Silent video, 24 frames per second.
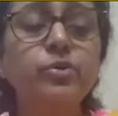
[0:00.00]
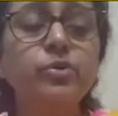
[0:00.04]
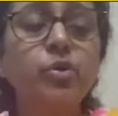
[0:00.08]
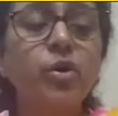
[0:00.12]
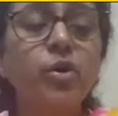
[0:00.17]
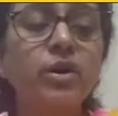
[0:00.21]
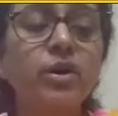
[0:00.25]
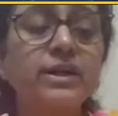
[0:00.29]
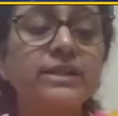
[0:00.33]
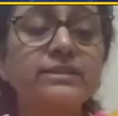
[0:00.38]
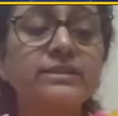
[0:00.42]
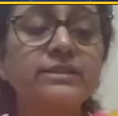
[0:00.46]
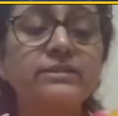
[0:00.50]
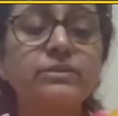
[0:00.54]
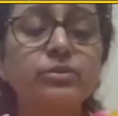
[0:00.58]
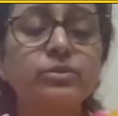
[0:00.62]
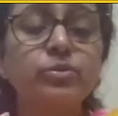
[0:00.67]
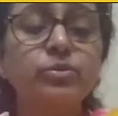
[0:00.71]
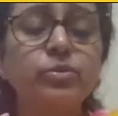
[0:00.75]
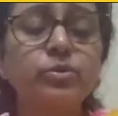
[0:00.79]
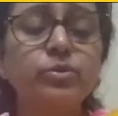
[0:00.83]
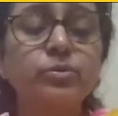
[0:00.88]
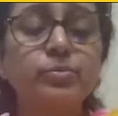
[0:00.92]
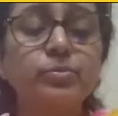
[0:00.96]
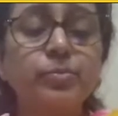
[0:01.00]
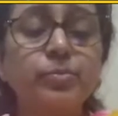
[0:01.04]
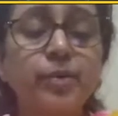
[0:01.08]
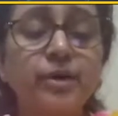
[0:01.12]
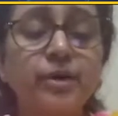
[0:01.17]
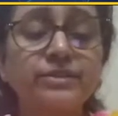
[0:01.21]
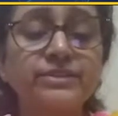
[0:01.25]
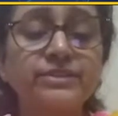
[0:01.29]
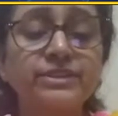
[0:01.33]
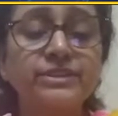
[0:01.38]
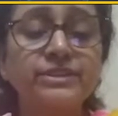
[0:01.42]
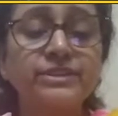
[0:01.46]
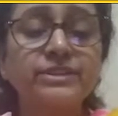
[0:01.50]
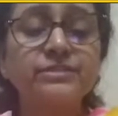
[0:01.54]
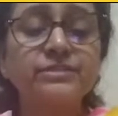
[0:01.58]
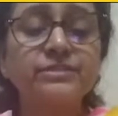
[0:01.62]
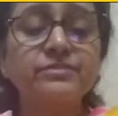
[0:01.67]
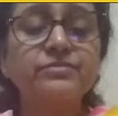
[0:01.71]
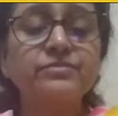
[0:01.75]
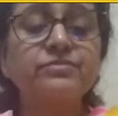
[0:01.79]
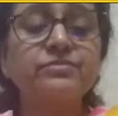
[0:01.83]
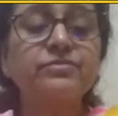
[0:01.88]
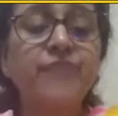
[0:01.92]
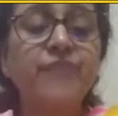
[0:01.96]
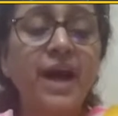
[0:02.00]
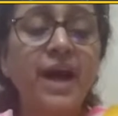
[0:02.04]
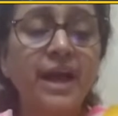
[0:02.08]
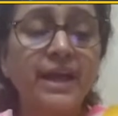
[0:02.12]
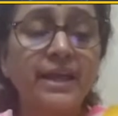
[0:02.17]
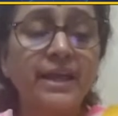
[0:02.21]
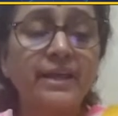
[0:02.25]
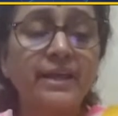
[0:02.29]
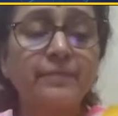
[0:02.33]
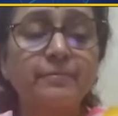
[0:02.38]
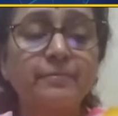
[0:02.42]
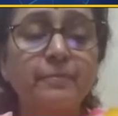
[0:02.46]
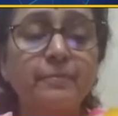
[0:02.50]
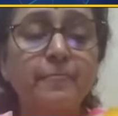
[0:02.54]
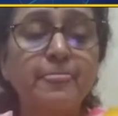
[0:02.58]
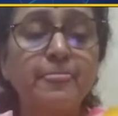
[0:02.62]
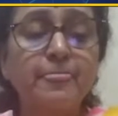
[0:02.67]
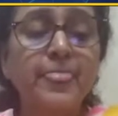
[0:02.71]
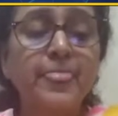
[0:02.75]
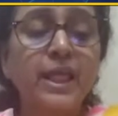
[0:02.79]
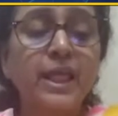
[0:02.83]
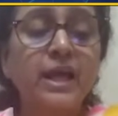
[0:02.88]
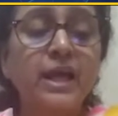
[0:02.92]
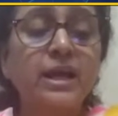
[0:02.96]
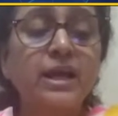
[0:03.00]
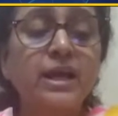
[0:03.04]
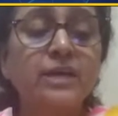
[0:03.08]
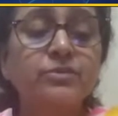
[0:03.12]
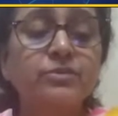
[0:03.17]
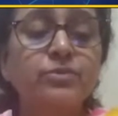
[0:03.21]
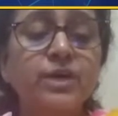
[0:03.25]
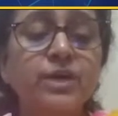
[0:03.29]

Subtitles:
called as node positive bi. So